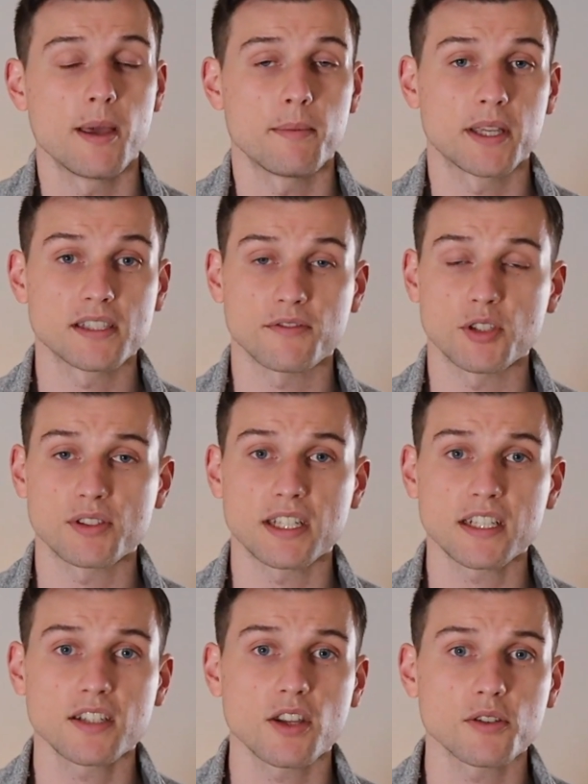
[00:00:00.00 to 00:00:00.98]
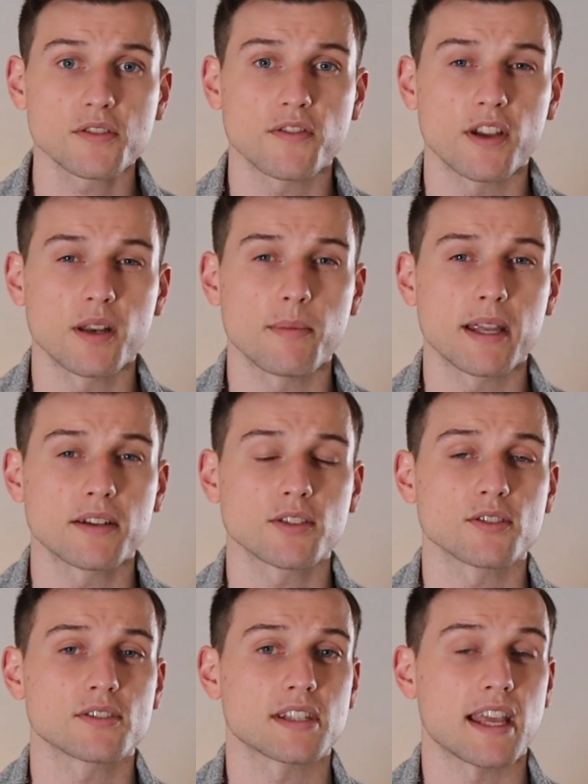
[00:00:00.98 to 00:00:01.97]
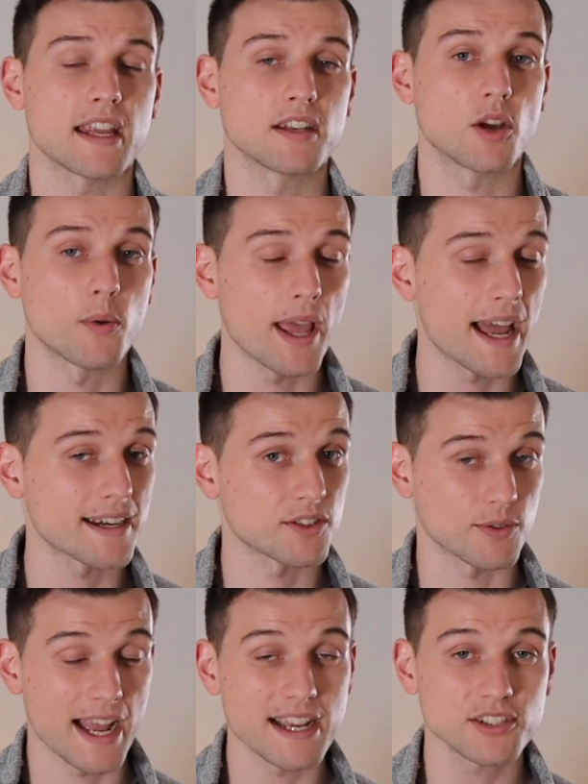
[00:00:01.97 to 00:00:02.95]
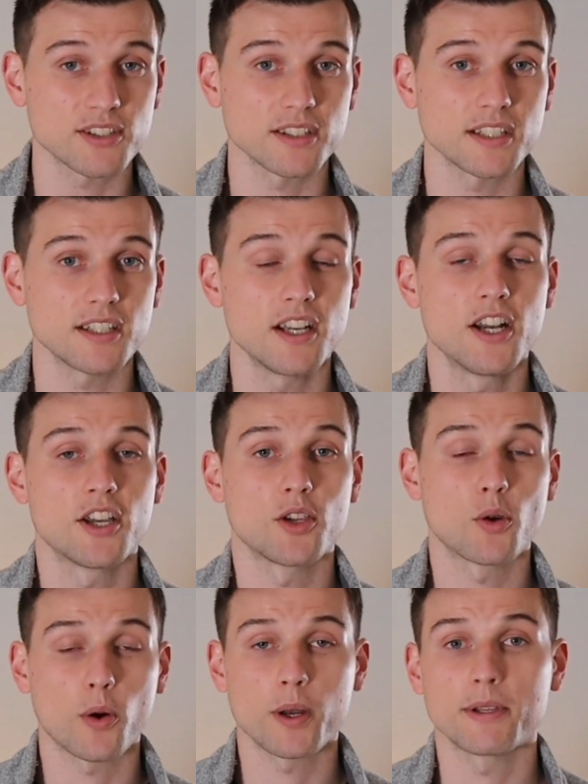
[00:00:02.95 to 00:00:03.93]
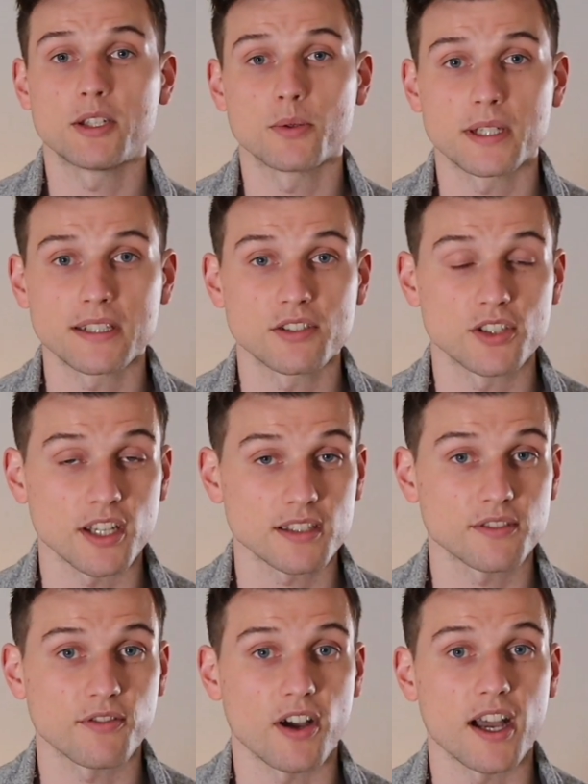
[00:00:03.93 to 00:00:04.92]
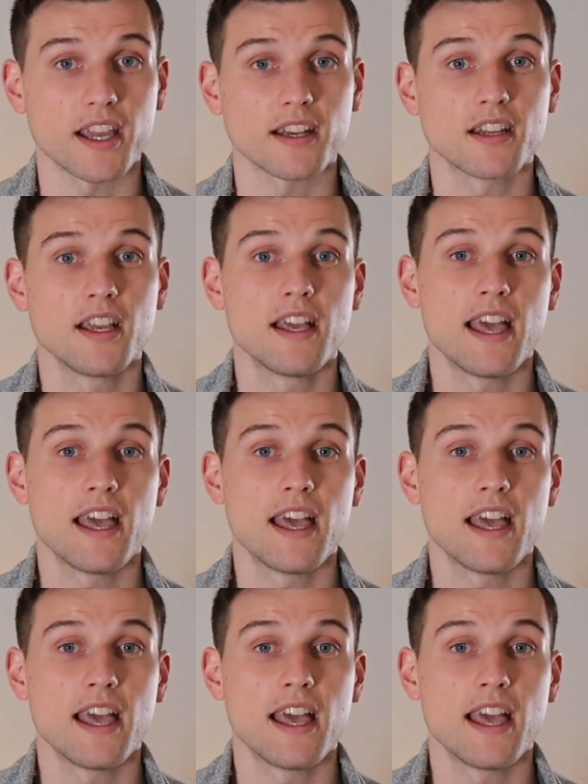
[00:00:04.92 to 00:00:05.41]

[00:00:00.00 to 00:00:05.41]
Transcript: Because if you stick to those fundamentals and don't act irrationally, you're going to be doing just fine.